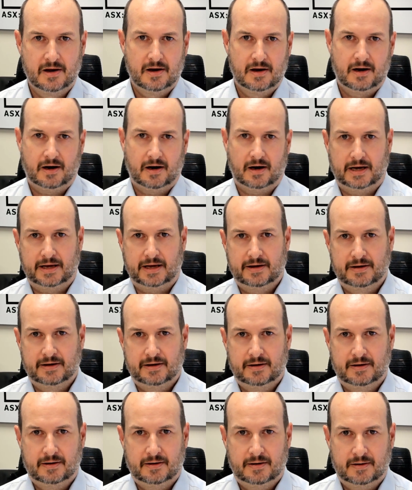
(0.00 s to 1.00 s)
Hi,
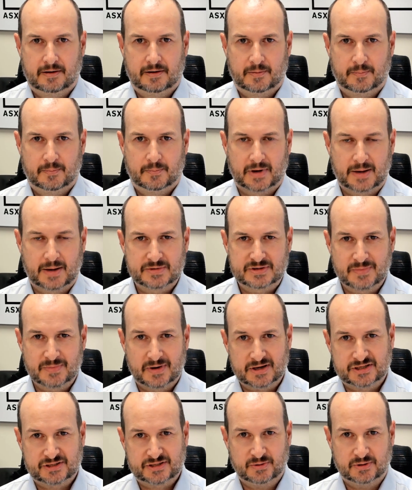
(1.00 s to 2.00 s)
my name is Mark
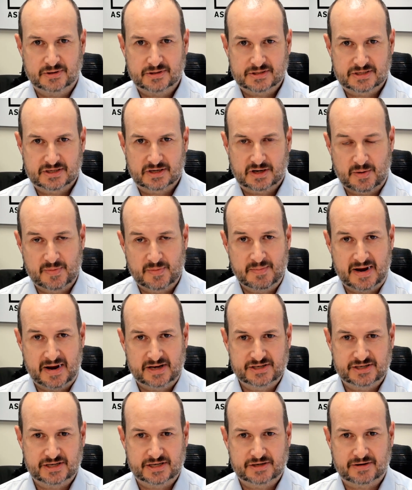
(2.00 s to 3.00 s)
Schwartz and I'm the
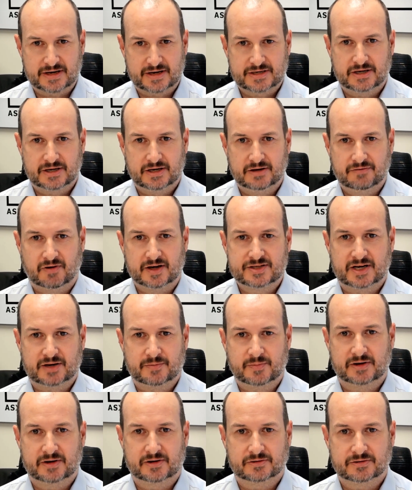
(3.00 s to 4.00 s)
Managing Director of iTech
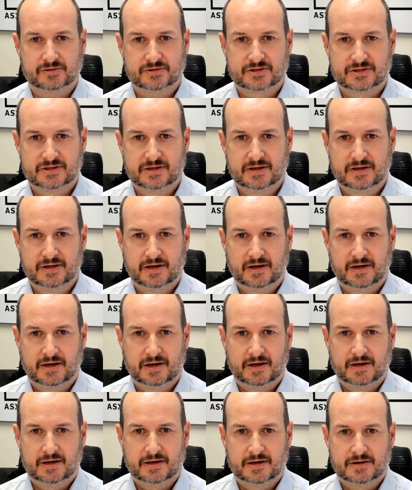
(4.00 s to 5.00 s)
Minerals.
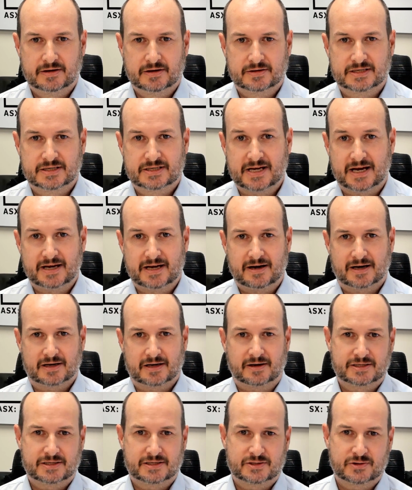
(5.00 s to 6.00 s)
Today I'd
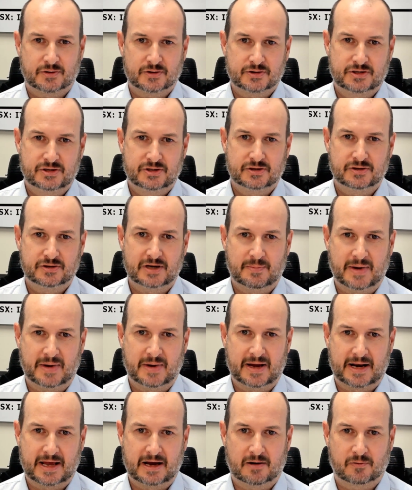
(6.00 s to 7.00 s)
like to talk to you
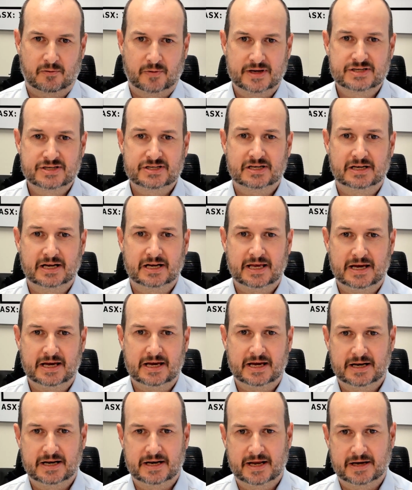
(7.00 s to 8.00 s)
about our recently
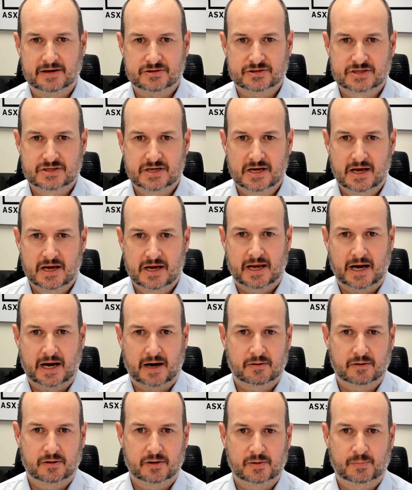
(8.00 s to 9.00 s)
announced
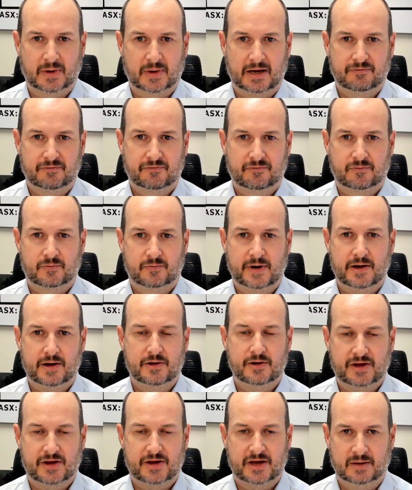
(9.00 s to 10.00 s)
Caralue Bluff
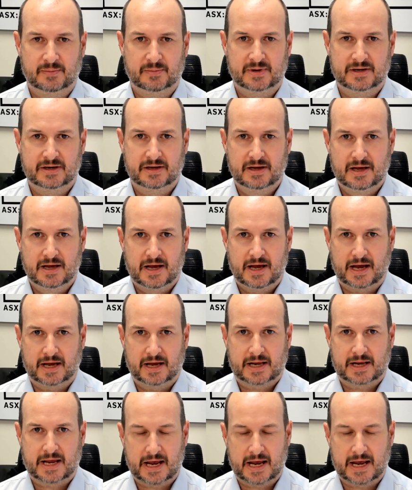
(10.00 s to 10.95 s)
rare earth element and